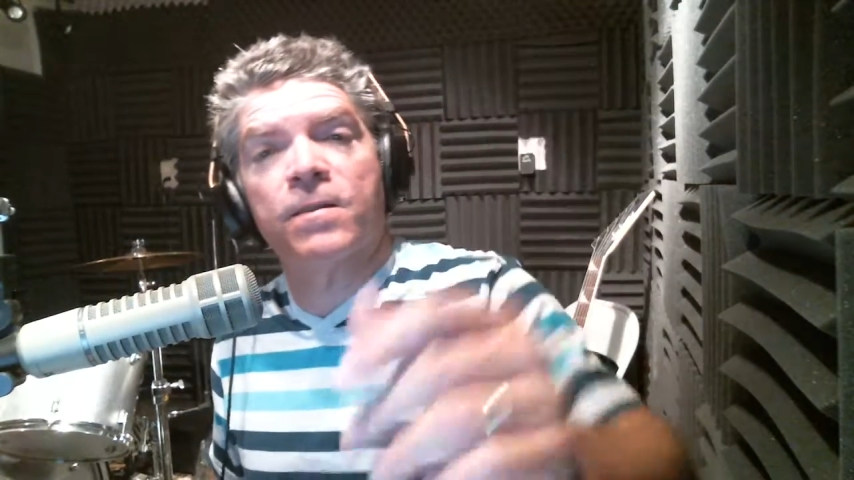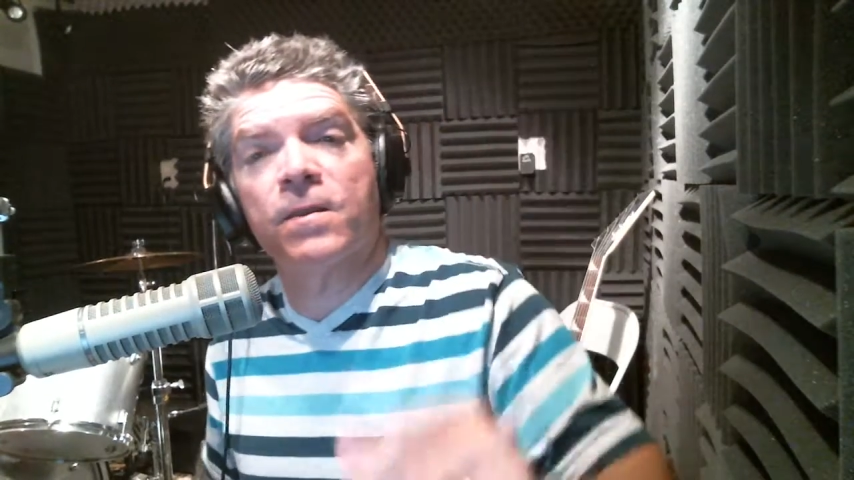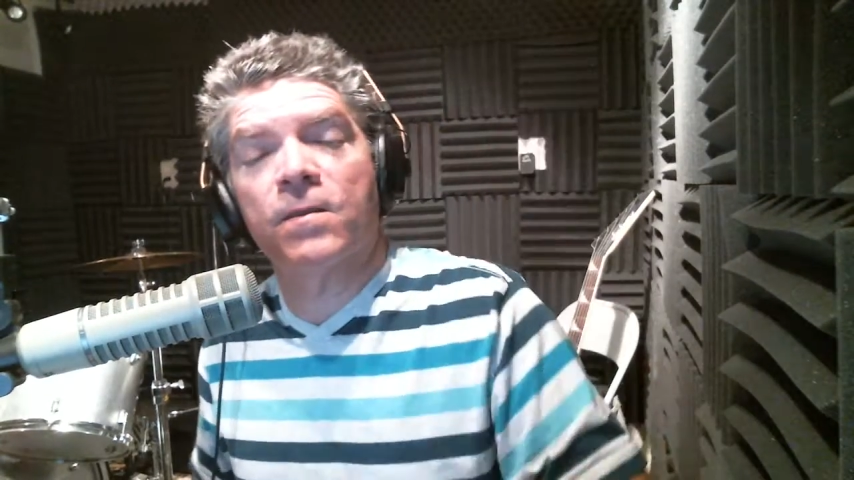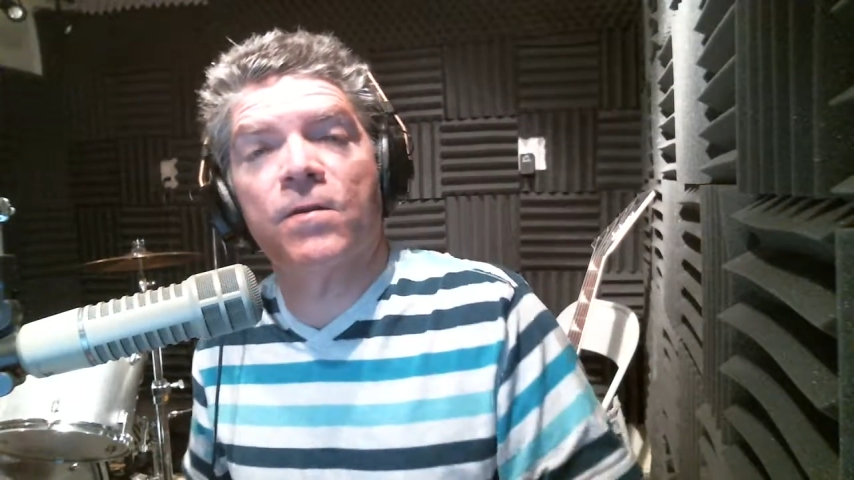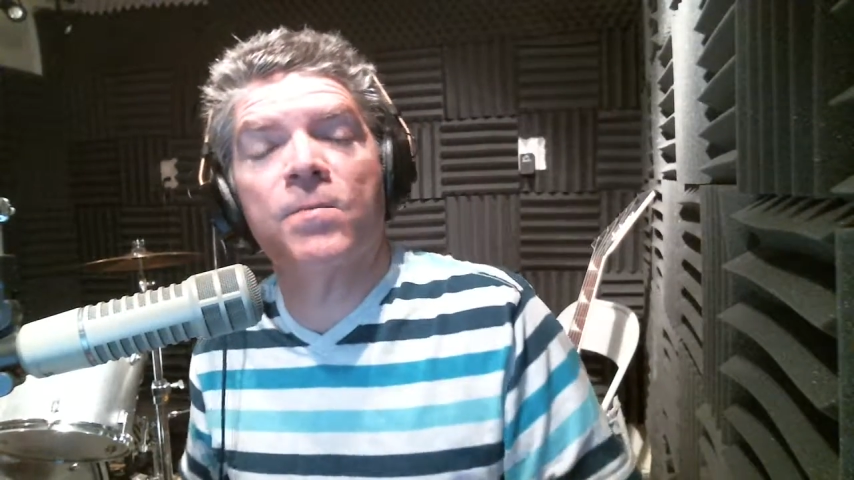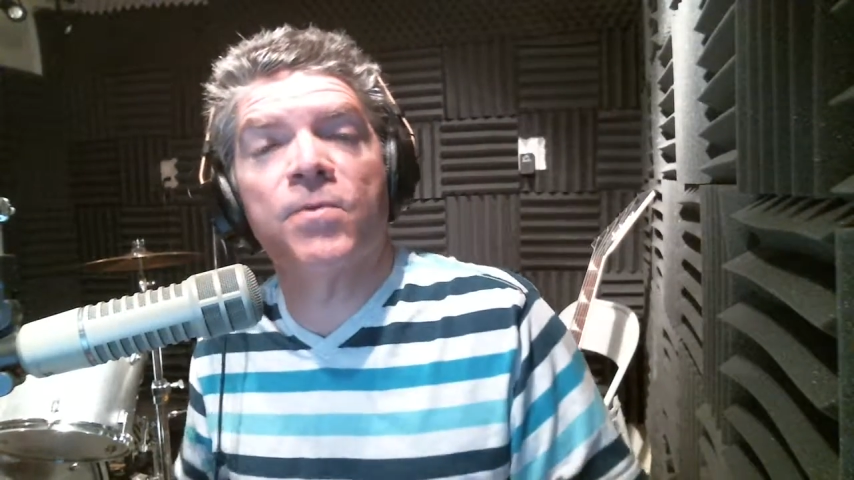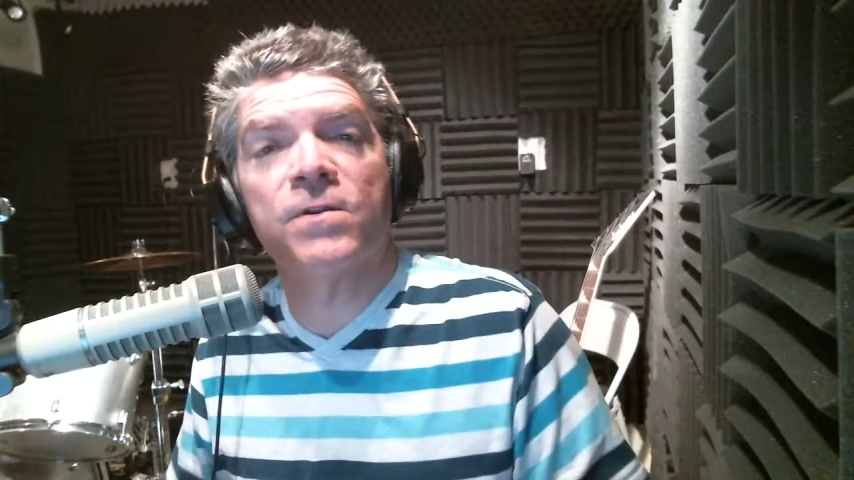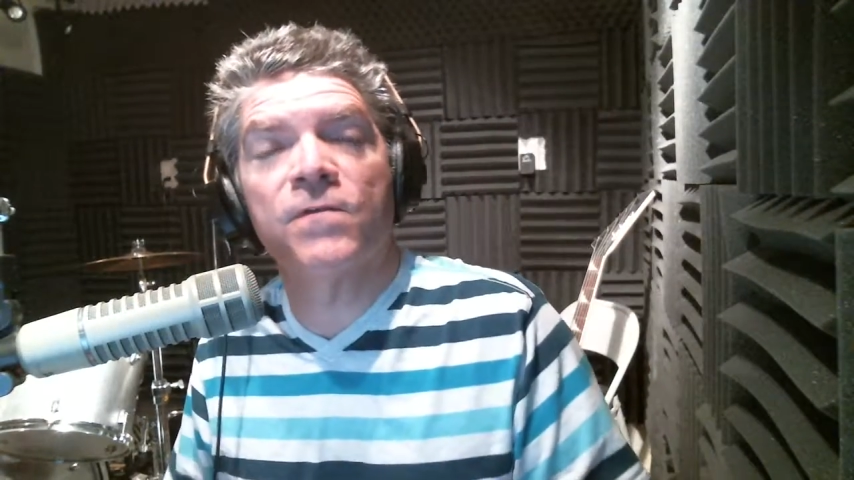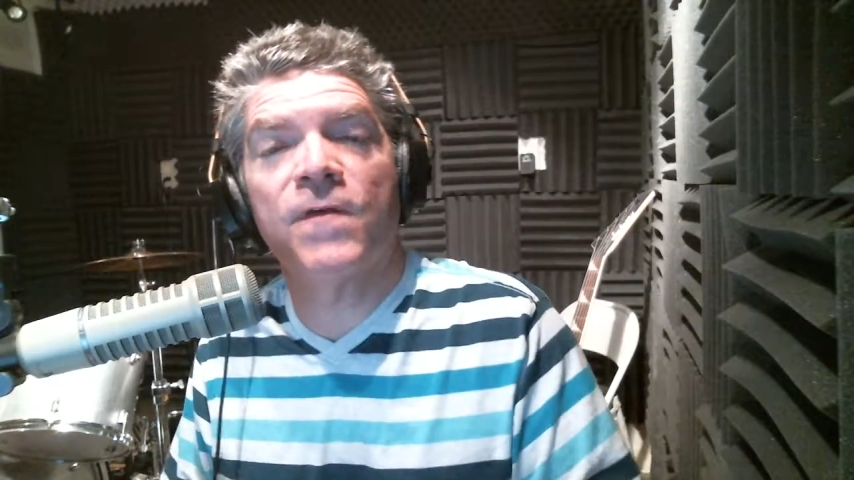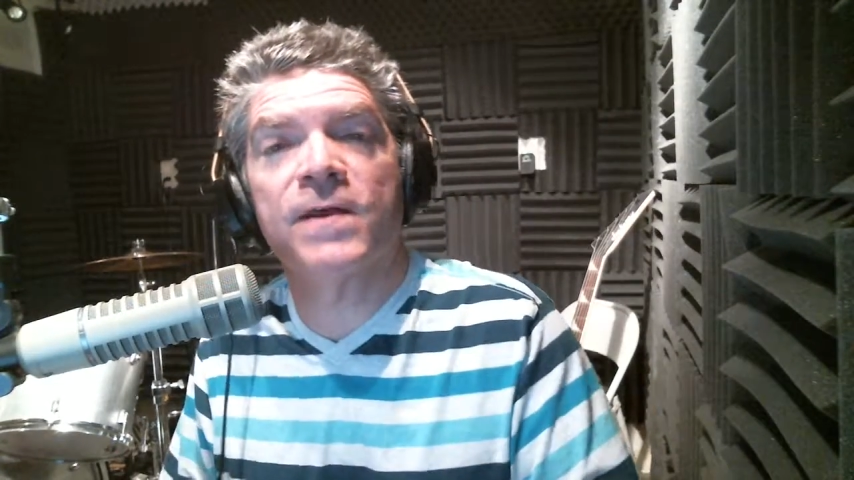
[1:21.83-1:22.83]
The
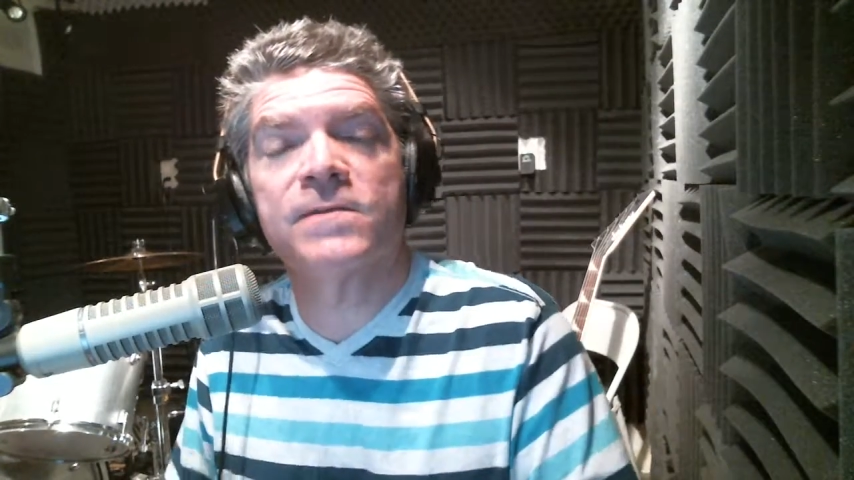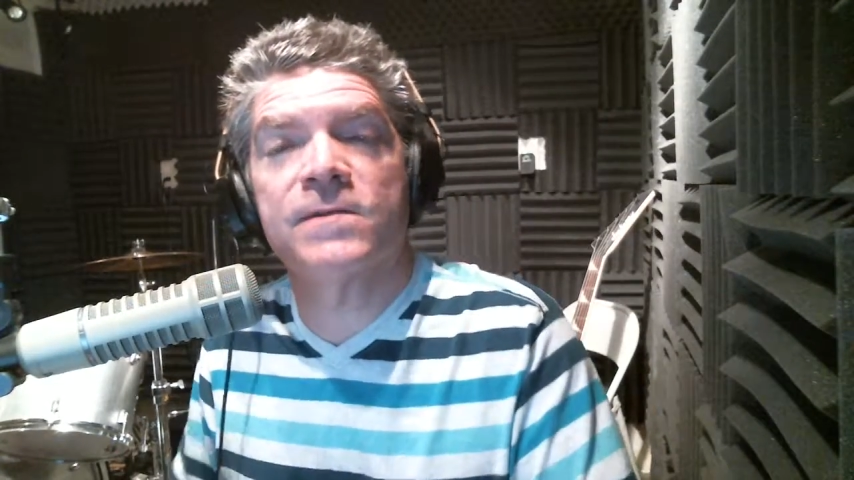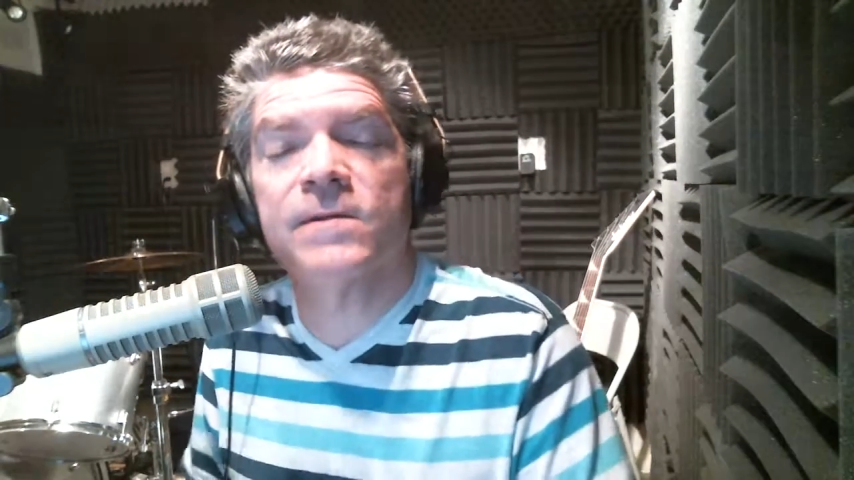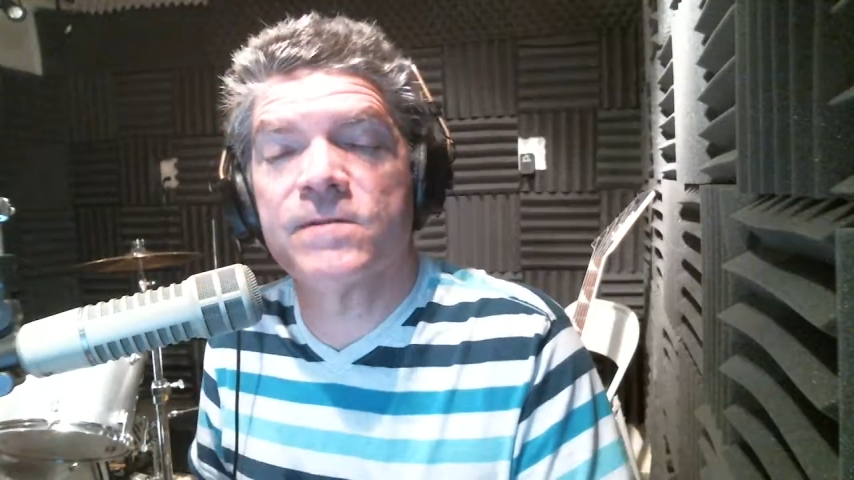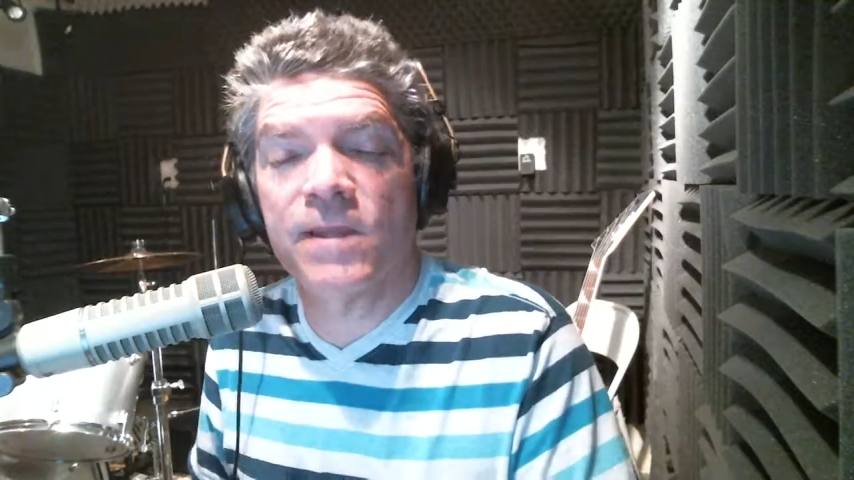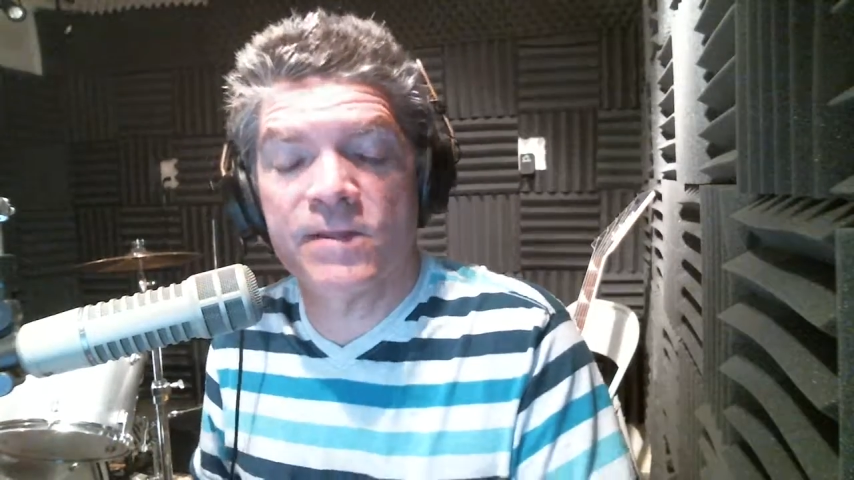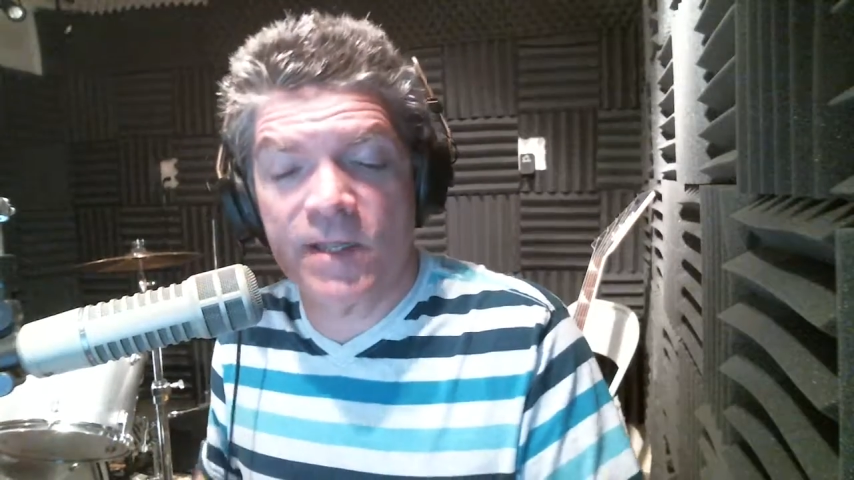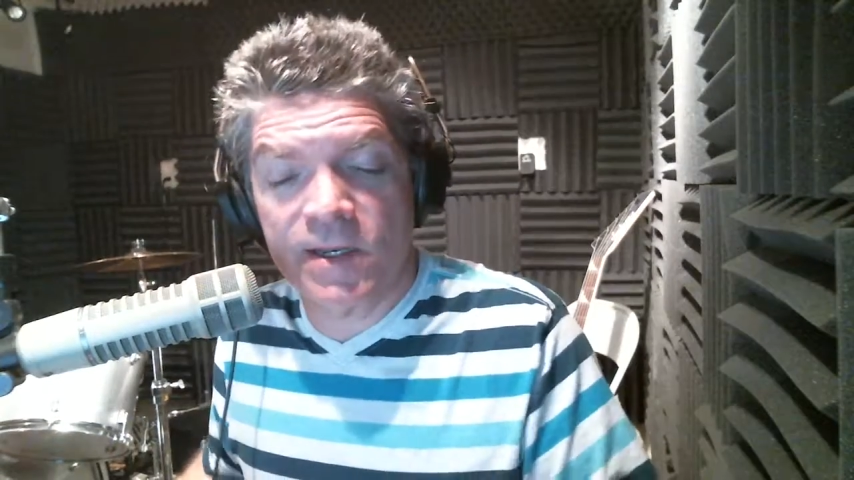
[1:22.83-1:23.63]
point of fact is